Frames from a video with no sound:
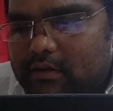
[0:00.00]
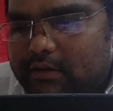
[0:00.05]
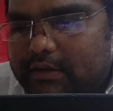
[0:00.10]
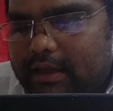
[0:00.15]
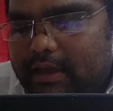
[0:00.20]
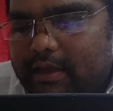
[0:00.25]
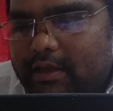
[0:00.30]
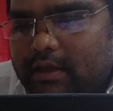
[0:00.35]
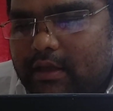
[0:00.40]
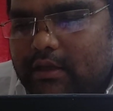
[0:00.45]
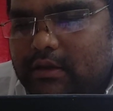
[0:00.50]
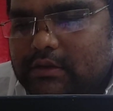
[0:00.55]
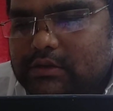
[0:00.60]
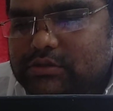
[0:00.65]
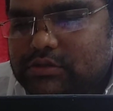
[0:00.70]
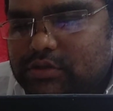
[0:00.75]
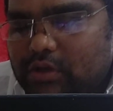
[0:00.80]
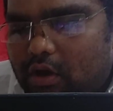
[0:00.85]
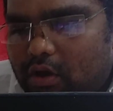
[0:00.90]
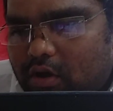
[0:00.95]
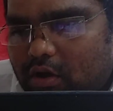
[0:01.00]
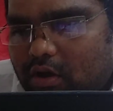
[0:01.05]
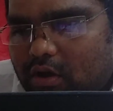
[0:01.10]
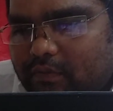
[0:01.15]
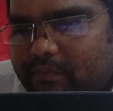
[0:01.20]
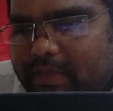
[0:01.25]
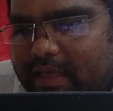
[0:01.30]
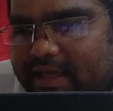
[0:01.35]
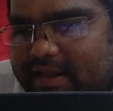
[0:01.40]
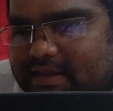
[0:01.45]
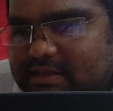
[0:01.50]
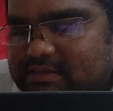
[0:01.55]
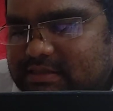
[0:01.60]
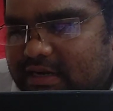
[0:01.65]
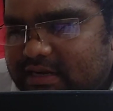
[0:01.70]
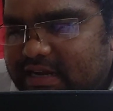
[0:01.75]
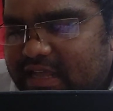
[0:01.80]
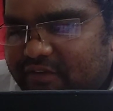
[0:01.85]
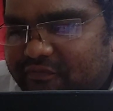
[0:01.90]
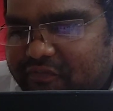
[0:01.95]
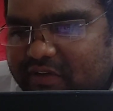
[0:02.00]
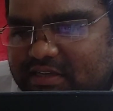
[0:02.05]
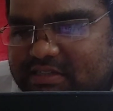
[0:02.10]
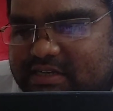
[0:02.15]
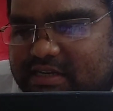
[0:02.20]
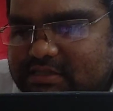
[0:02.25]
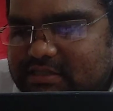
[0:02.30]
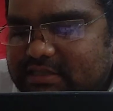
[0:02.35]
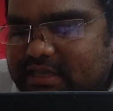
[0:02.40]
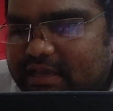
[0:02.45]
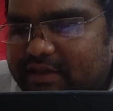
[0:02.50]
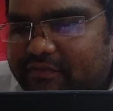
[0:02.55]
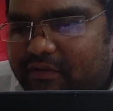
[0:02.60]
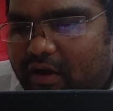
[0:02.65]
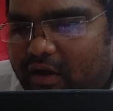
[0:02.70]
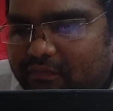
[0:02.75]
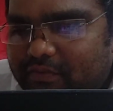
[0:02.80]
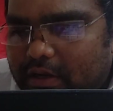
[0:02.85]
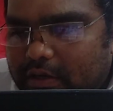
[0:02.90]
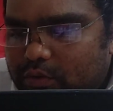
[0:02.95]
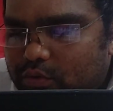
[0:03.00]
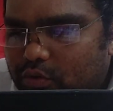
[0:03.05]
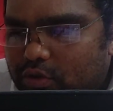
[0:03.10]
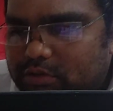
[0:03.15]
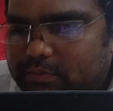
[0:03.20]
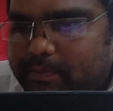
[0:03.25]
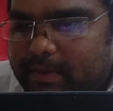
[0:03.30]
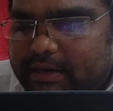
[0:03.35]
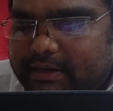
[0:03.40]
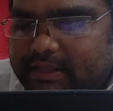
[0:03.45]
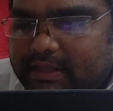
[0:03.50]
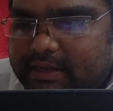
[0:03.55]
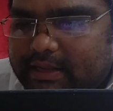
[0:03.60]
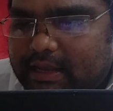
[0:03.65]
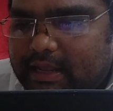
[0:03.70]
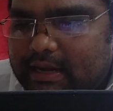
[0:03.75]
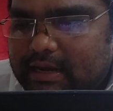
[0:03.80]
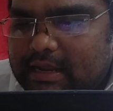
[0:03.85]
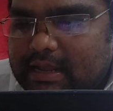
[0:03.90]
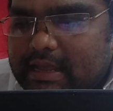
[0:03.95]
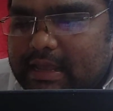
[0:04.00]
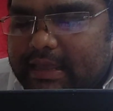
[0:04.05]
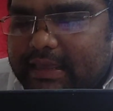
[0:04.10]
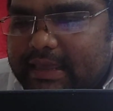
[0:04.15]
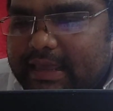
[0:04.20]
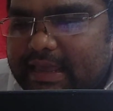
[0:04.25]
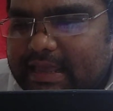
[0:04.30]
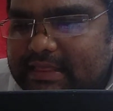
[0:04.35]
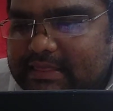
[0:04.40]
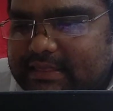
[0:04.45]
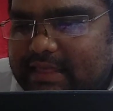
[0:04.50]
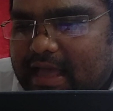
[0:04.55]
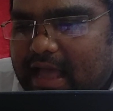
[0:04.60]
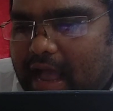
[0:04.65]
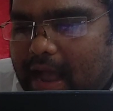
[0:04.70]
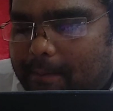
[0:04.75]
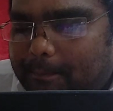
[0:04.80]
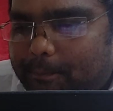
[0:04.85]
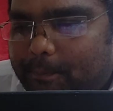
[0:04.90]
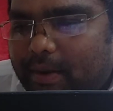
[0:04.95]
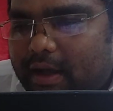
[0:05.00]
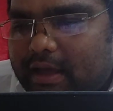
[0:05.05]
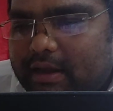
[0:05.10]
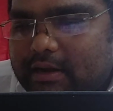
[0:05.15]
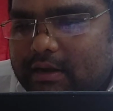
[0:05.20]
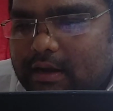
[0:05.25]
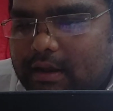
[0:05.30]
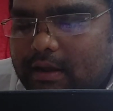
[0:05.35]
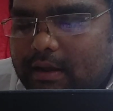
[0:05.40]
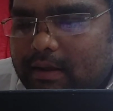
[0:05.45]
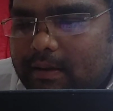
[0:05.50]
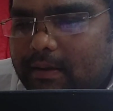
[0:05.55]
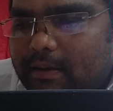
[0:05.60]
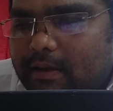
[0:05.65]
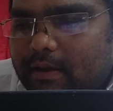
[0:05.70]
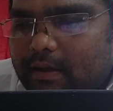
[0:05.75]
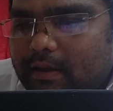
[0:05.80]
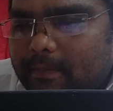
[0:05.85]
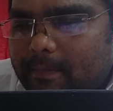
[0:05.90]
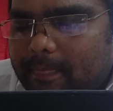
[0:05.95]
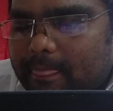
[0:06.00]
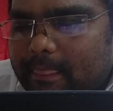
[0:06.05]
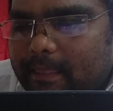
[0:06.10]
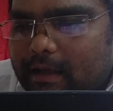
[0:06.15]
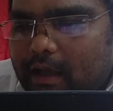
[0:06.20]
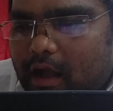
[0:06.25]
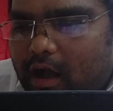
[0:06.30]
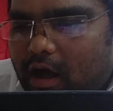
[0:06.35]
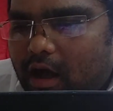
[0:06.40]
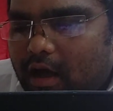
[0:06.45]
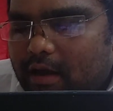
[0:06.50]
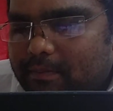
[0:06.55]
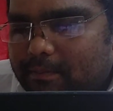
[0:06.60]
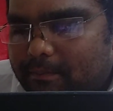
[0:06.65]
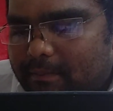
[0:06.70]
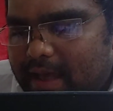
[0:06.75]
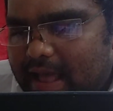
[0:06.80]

Okay, so there is a deficiency of the tooth material in the upper or